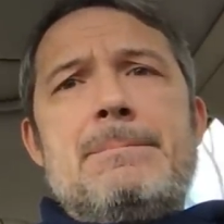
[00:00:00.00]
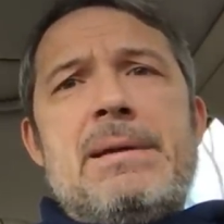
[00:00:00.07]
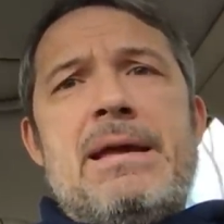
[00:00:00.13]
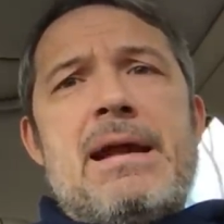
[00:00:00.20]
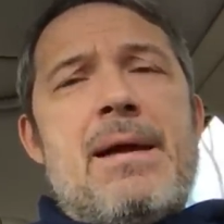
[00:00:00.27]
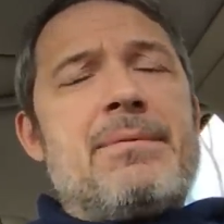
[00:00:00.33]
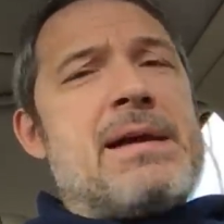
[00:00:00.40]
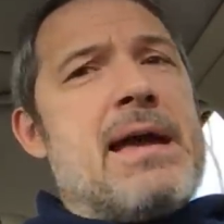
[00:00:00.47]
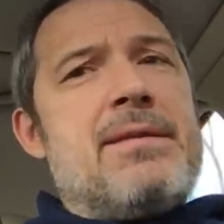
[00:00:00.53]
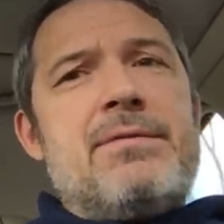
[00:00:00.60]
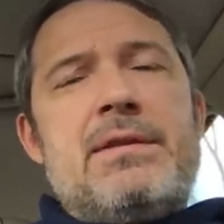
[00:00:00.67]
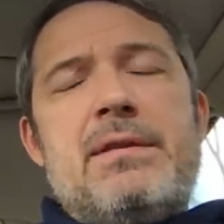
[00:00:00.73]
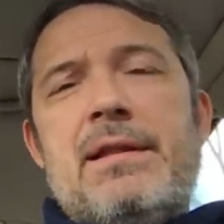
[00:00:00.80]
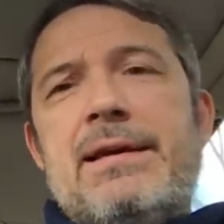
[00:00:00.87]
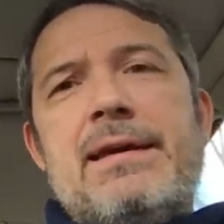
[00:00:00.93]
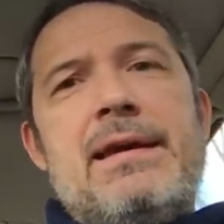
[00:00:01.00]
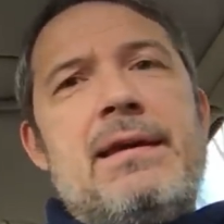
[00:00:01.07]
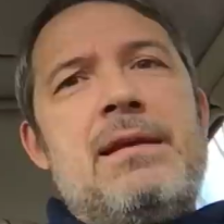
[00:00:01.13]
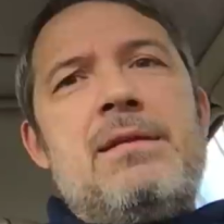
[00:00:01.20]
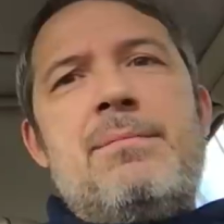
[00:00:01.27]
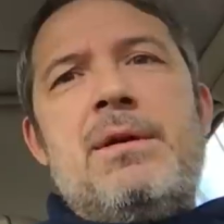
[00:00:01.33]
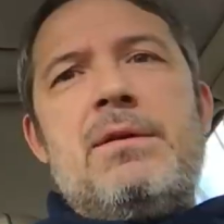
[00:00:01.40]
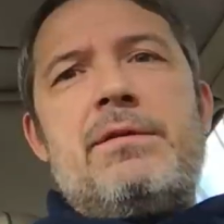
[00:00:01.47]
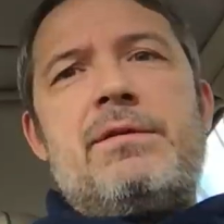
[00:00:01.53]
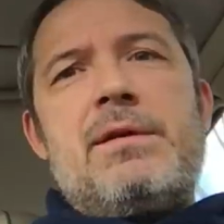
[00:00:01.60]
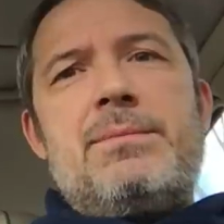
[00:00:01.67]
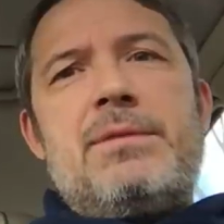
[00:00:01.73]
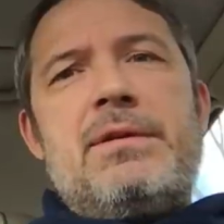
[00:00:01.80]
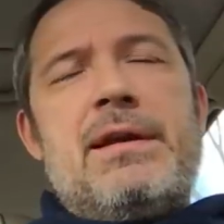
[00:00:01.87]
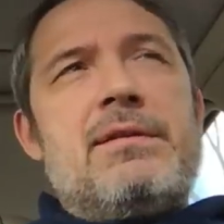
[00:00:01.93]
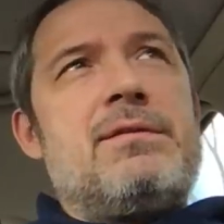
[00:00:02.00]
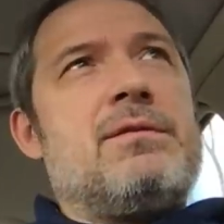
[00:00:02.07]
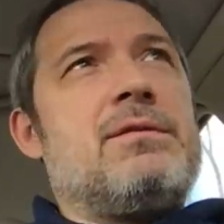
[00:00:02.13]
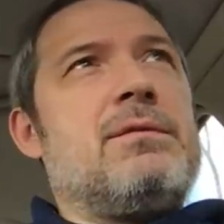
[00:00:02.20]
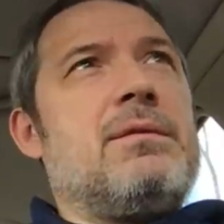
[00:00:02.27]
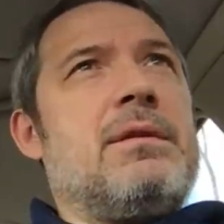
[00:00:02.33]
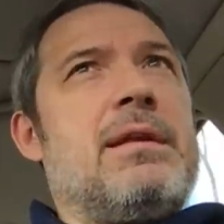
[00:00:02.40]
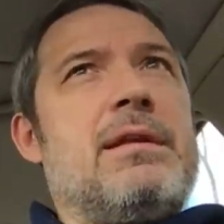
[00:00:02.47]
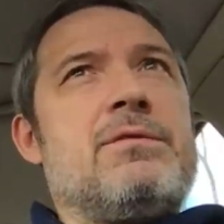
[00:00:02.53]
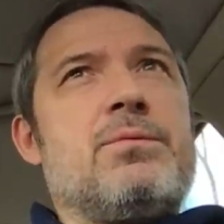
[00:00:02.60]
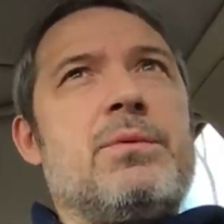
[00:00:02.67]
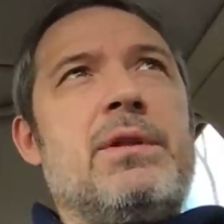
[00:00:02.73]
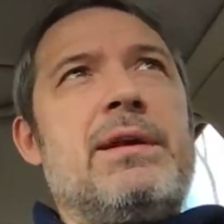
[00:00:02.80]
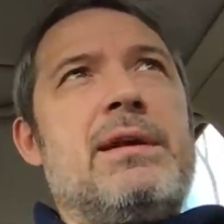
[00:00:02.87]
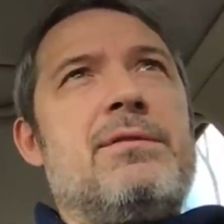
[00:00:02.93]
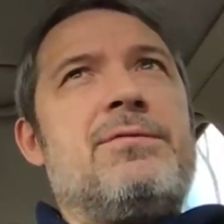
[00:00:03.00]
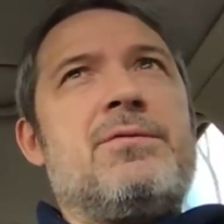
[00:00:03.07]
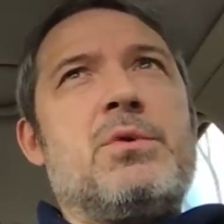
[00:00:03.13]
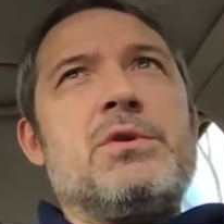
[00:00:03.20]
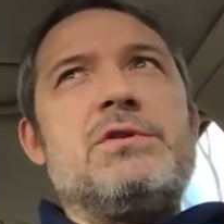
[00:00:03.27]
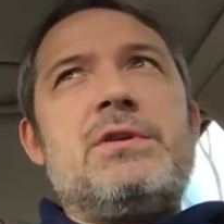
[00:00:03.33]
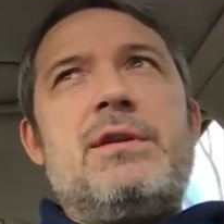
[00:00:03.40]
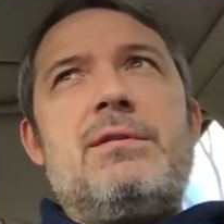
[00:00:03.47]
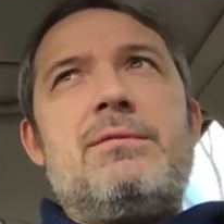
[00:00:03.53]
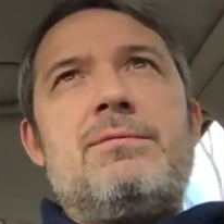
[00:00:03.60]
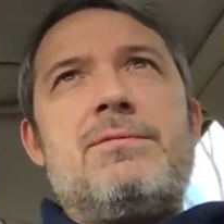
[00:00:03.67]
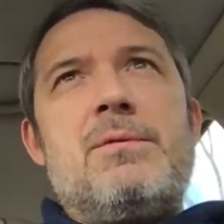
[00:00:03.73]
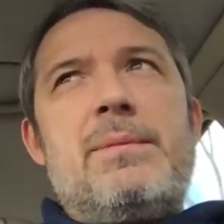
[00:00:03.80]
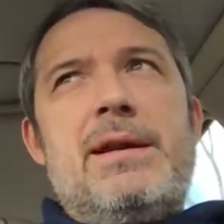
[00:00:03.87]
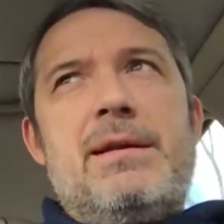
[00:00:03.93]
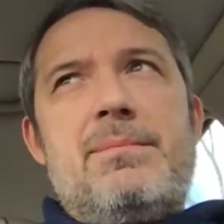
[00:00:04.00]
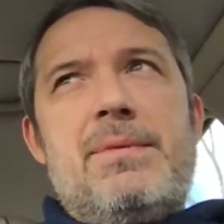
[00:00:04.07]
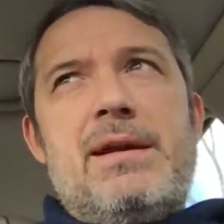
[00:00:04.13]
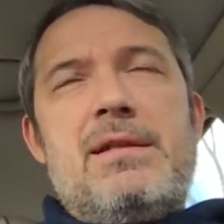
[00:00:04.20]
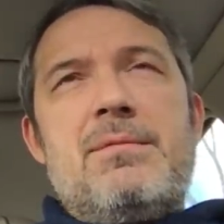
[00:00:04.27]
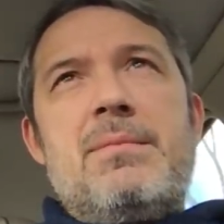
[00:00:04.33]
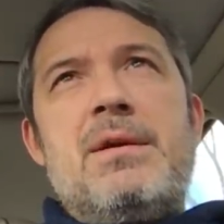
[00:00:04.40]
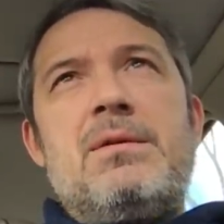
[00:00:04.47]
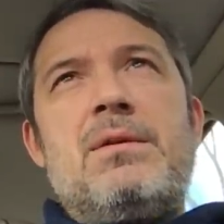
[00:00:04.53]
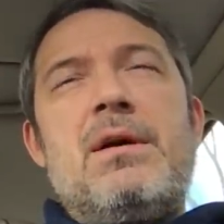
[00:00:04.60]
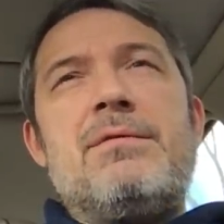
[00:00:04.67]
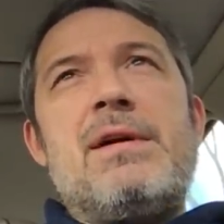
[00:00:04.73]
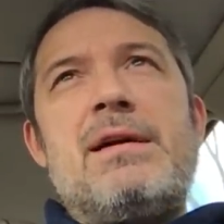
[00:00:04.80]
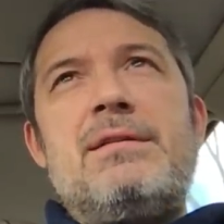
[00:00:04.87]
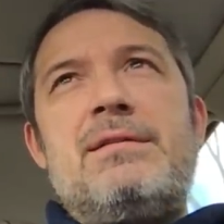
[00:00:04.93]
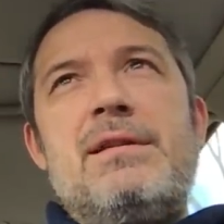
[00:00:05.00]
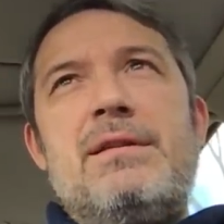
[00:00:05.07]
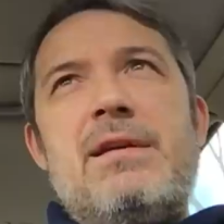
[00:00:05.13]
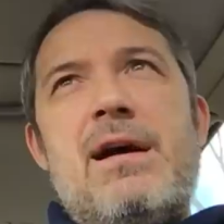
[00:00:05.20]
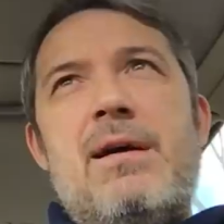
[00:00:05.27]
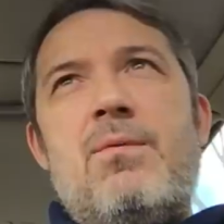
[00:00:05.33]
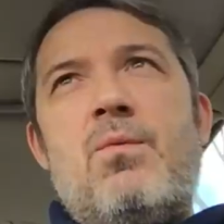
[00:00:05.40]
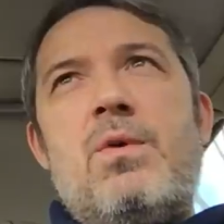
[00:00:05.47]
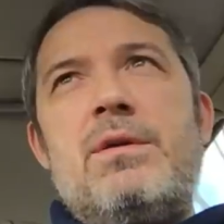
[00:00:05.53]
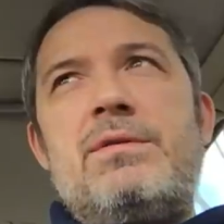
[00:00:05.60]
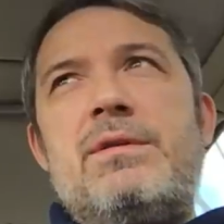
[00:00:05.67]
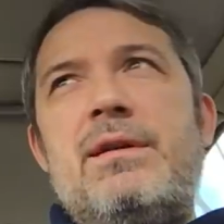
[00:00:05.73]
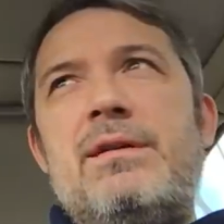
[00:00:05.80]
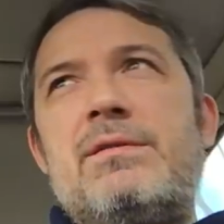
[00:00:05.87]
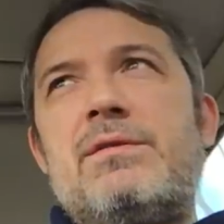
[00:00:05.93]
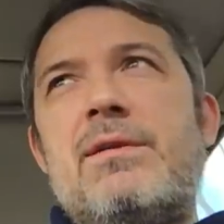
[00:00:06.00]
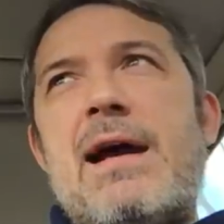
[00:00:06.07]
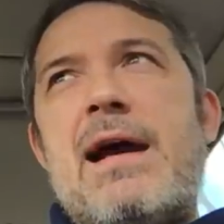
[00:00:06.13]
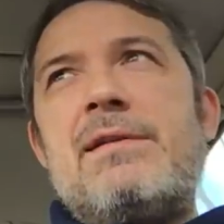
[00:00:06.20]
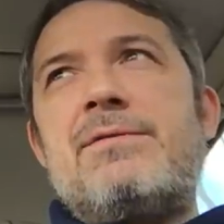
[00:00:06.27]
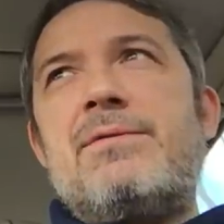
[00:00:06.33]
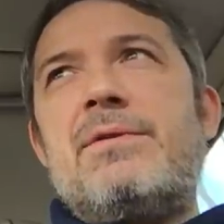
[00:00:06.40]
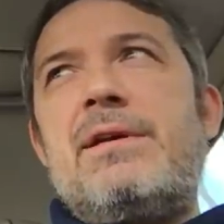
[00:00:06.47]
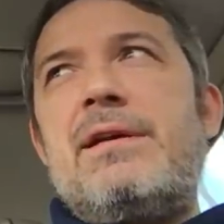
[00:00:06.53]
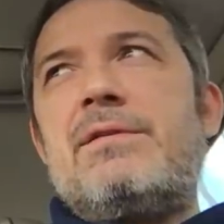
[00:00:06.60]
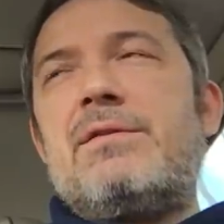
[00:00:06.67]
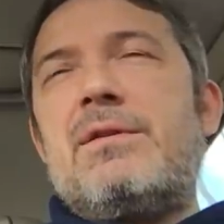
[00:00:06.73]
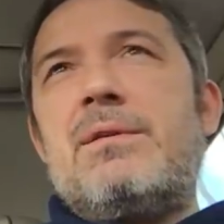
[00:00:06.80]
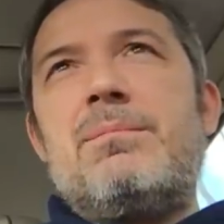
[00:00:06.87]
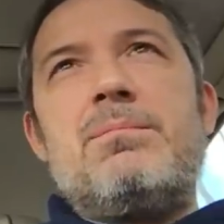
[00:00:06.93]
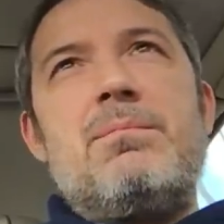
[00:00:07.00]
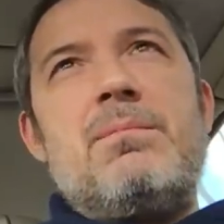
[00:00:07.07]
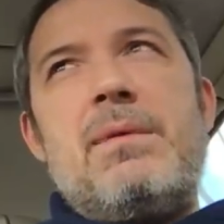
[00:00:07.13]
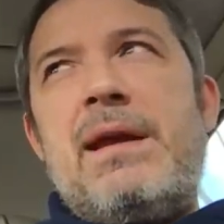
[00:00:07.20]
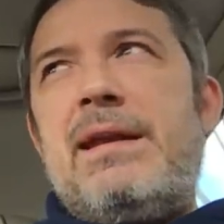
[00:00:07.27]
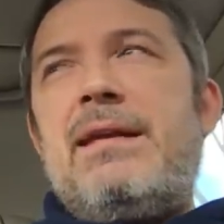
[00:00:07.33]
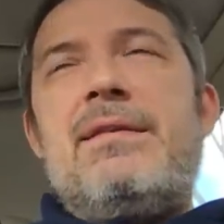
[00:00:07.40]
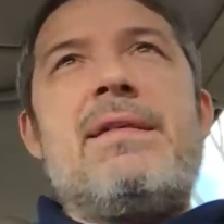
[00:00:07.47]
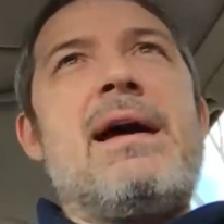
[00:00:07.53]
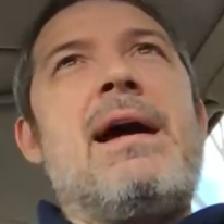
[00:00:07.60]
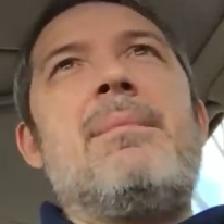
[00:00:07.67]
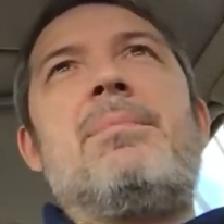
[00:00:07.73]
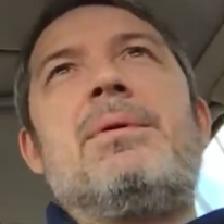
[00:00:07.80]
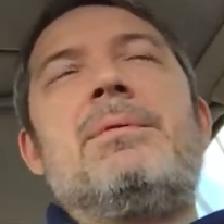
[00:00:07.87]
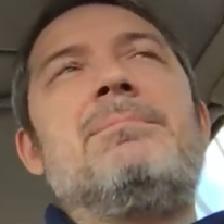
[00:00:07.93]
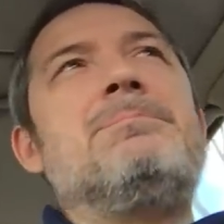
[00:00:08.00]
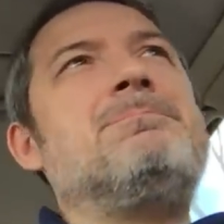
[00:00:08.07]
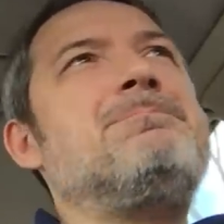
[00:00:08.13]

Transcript: and I'm kind of, again, in the middle of something that's, that's really unfortunate for me to be in the middle of. I did not want this or ask for this or any of that, but,